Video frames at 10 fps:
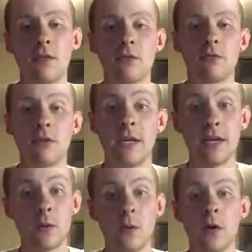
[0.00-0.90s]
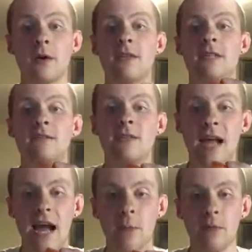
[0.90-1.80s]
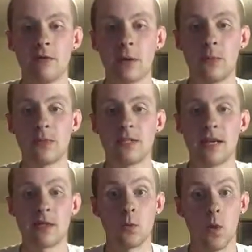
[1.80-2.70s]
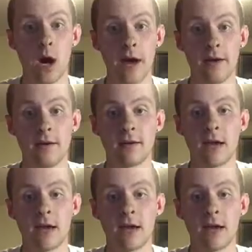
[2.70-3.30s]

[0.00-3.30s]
3/4 of this apple represents water.